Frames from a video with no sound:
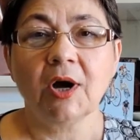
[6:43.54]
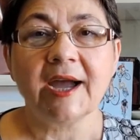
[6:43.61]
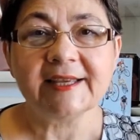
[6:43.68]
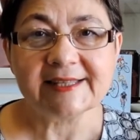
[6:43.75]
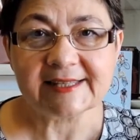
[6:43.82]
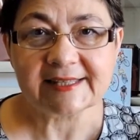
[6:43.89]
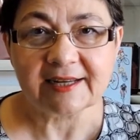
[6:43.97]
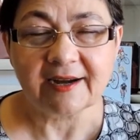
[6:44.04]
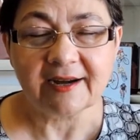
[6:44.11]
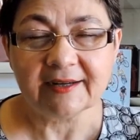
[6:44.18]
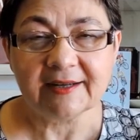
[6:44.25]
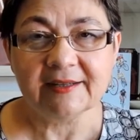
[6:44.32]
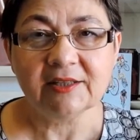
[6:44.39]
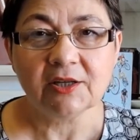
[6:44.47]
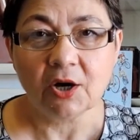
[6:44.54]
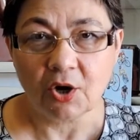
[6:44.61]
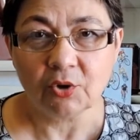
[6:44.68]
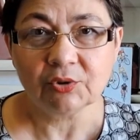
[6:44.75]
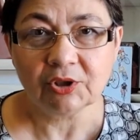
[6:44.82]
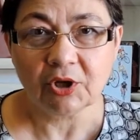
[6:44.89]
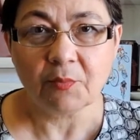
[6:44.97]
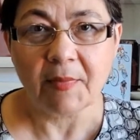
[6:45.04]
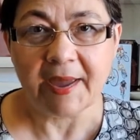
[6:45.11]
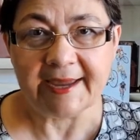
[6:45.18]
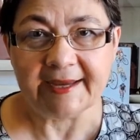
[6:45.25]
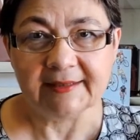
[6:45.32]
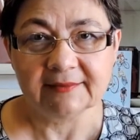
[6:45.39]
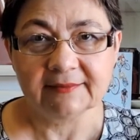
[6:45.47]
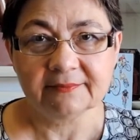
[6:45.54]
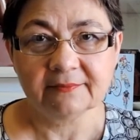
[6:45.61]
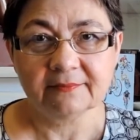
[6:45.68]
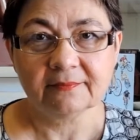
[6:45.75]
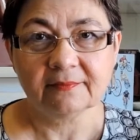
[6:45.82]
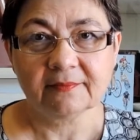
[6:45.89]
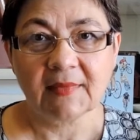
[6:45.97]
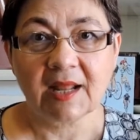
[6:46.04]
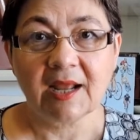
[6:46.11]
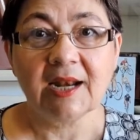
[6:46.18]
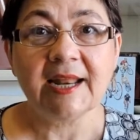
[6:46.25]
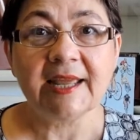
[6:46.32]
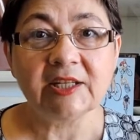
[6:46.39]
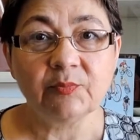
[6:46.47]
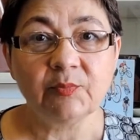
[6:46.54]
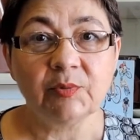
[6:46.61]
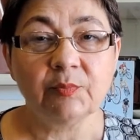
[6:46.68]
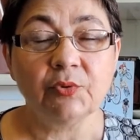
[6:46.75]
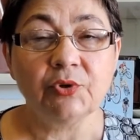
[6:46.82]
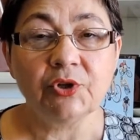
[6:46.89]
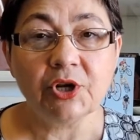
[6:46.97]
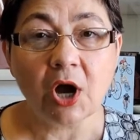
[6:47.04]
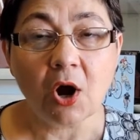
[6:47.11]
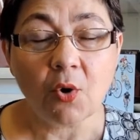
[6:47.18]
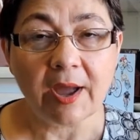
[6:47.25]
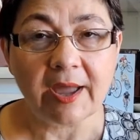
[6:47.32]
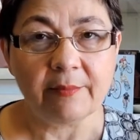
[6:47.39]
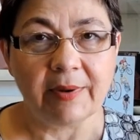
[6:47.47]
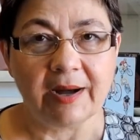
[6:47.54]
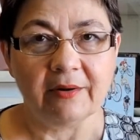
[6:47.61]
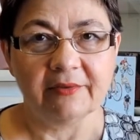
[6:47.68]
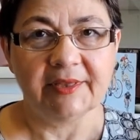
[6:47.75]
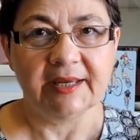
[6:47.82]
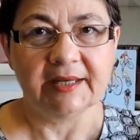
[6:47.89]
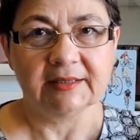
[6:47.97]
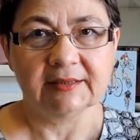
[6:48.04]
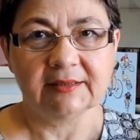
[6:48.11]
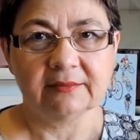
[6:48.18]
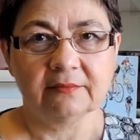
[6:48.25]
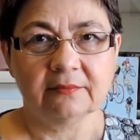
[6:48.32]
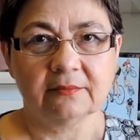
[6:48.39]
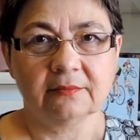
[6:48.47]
are a star in your own domain. Let people know about that.